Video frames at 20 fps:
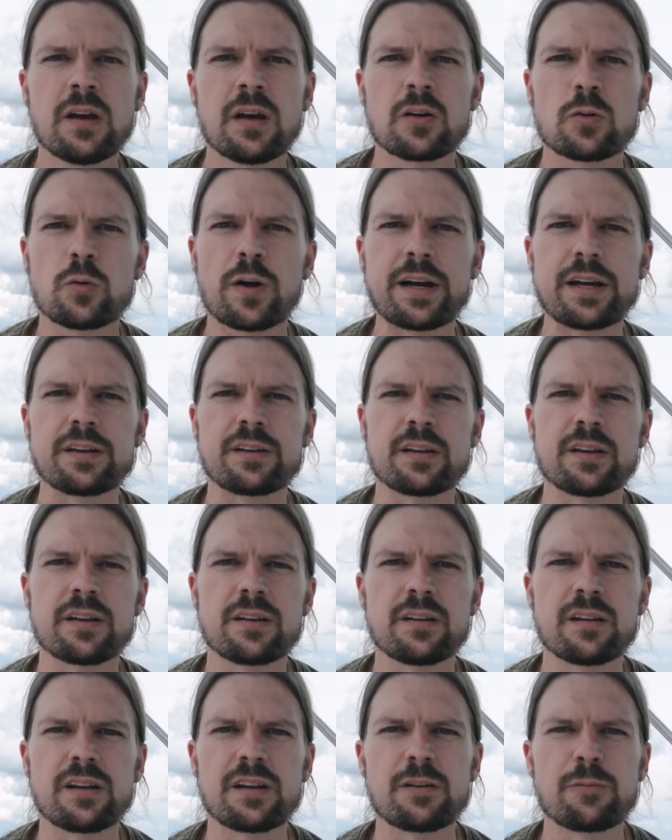right?
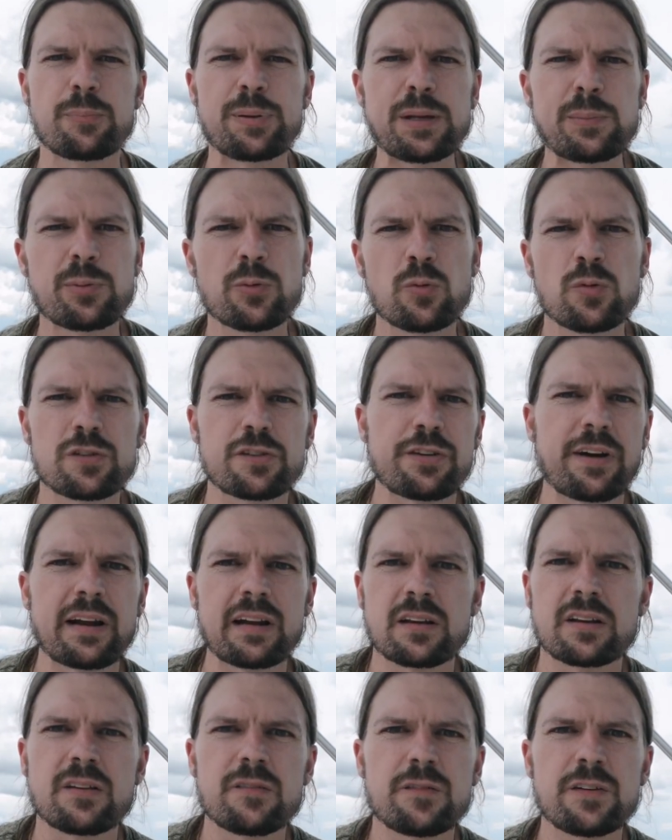And and people will try
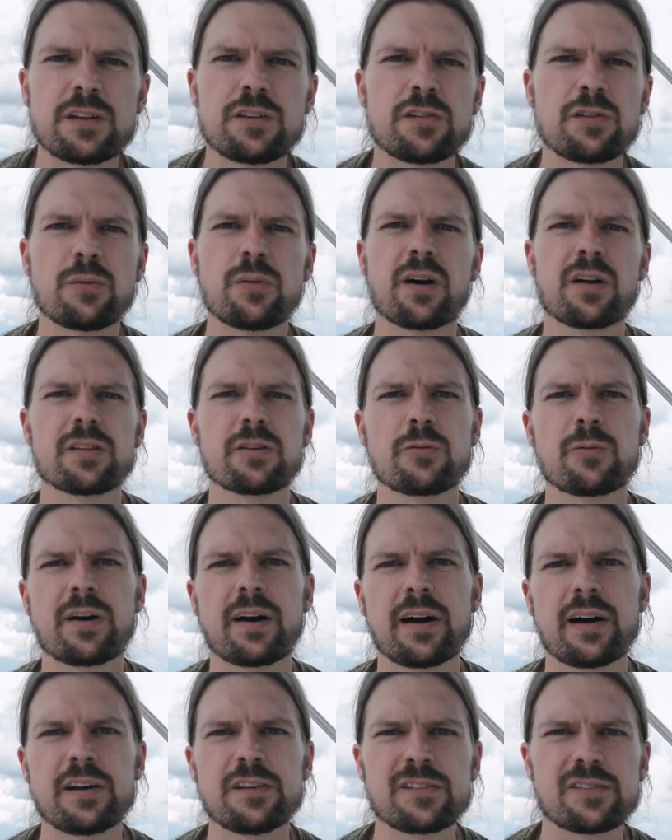to convince you
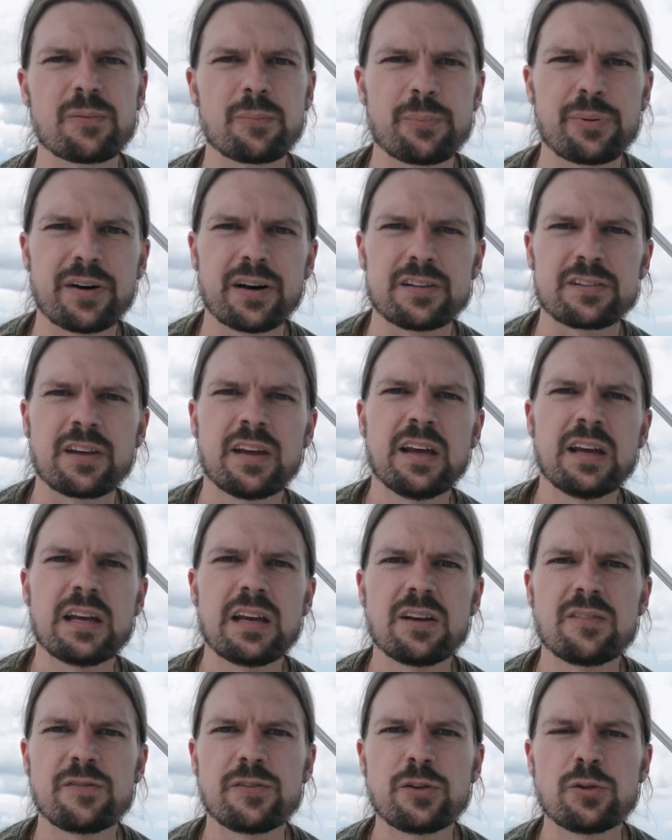otherwise, but
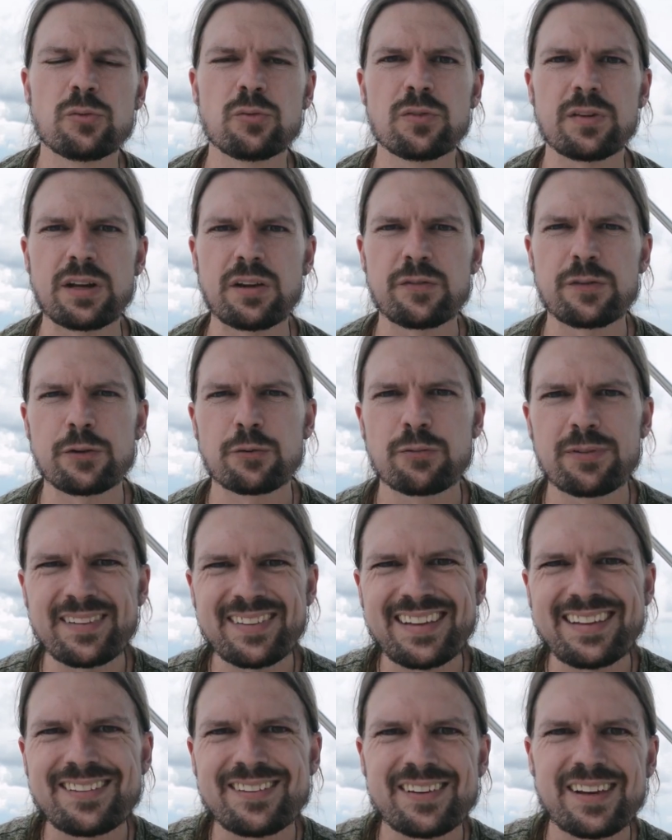if you if you
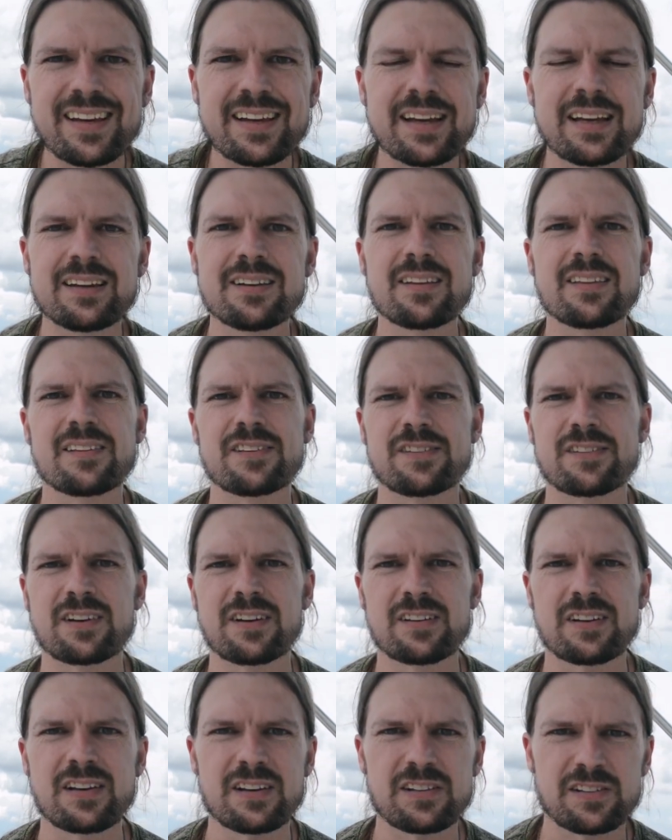really dig into the
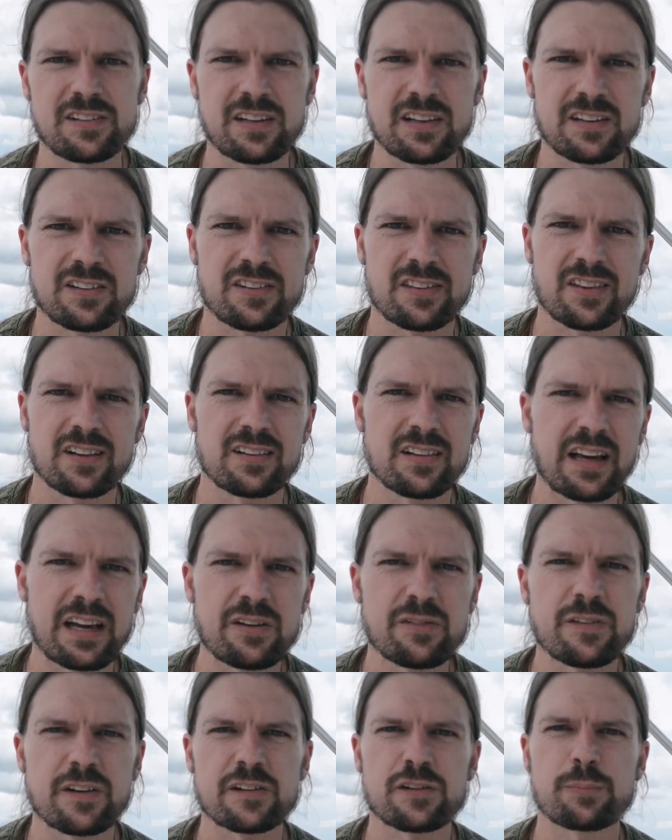statistics, the
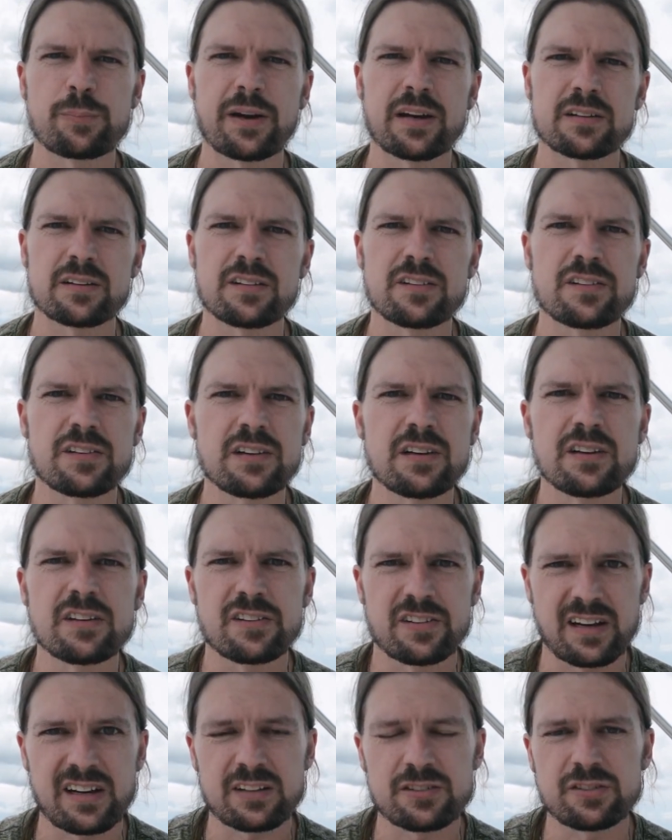life expectancy
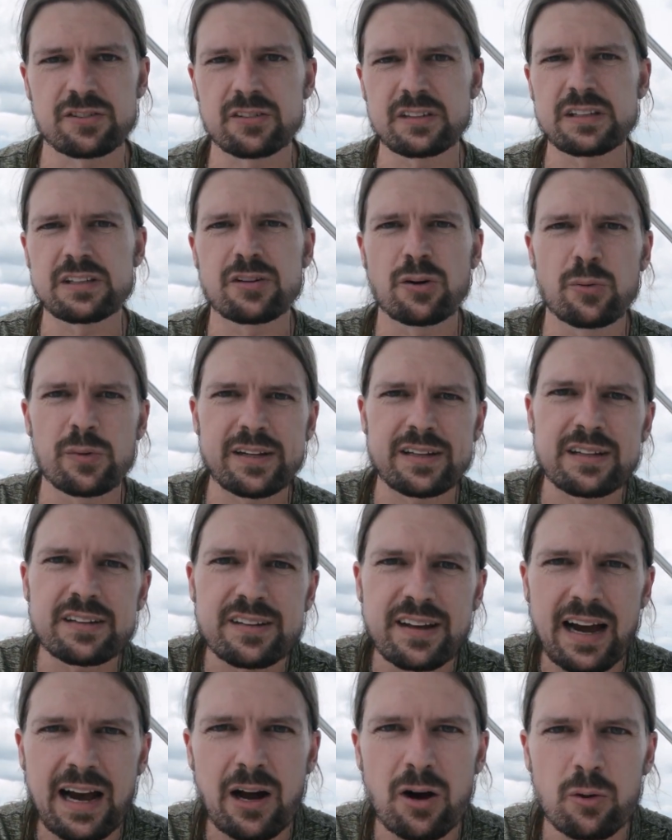is actually going
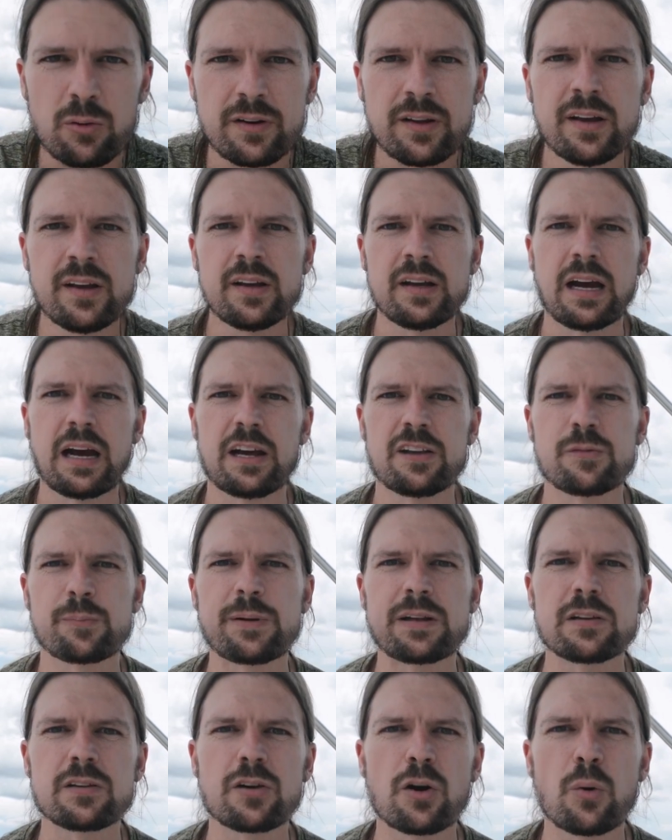down, has
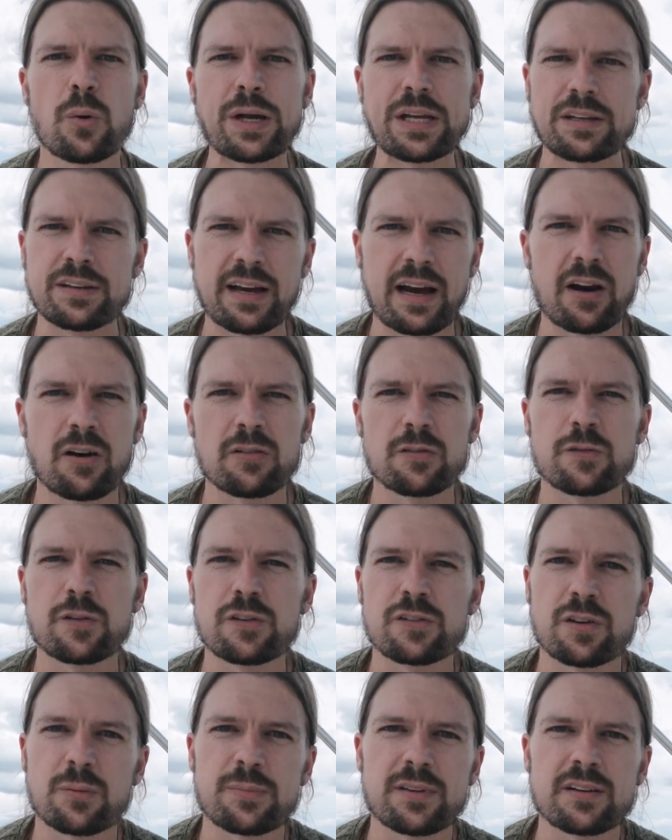been going down for
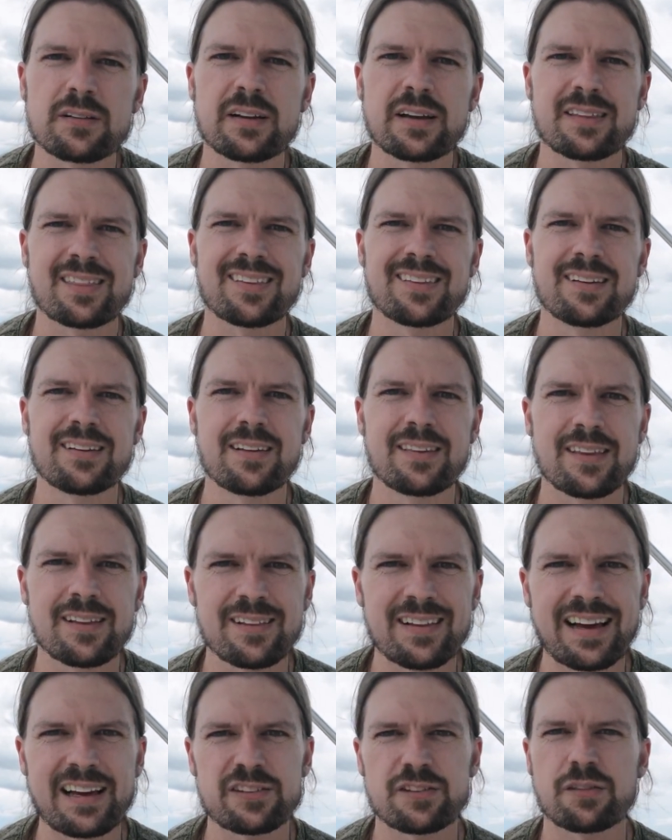something like the, the
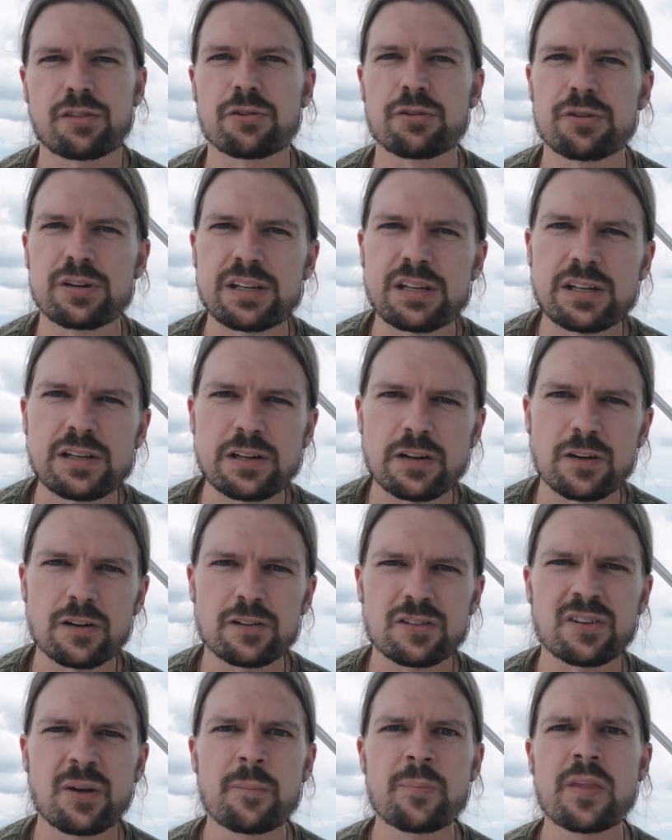last 30
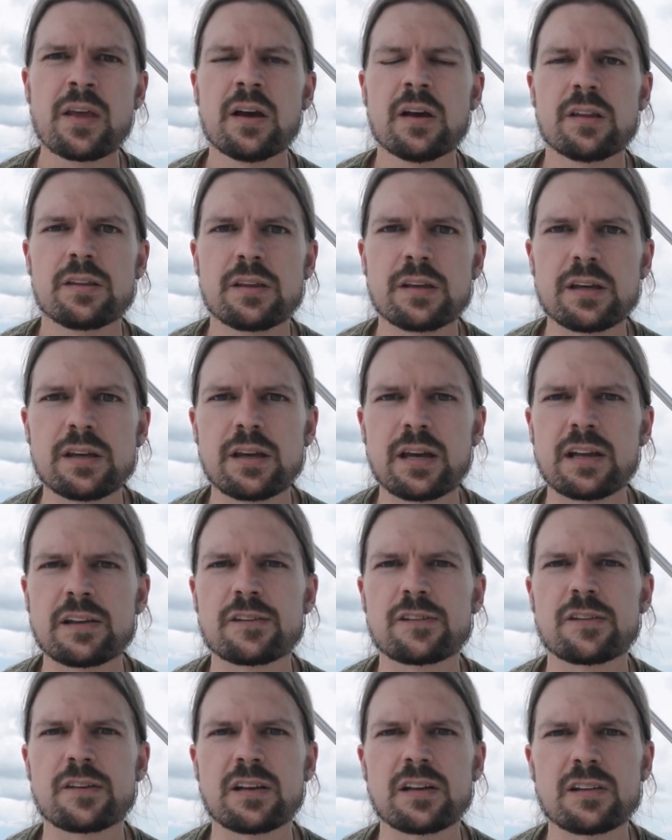years. The
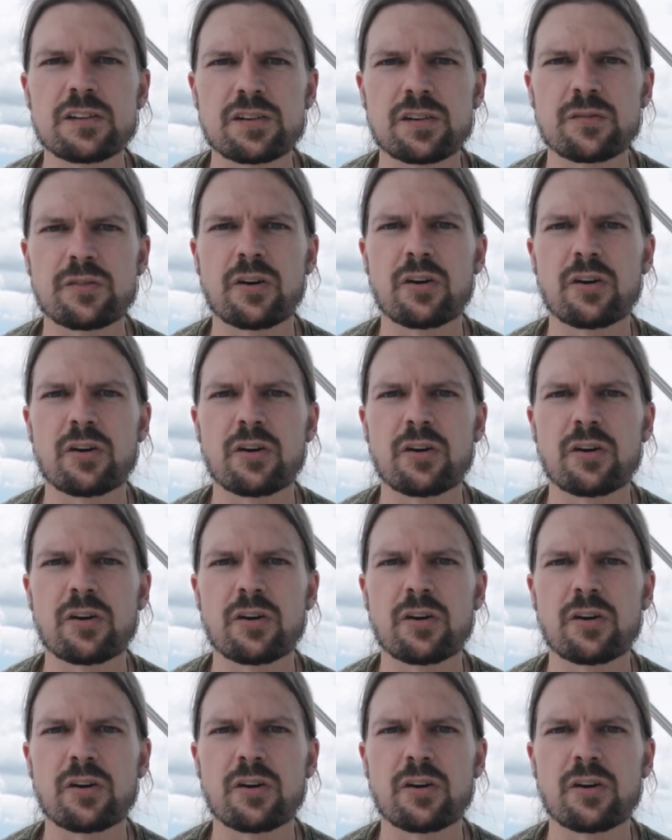incidence of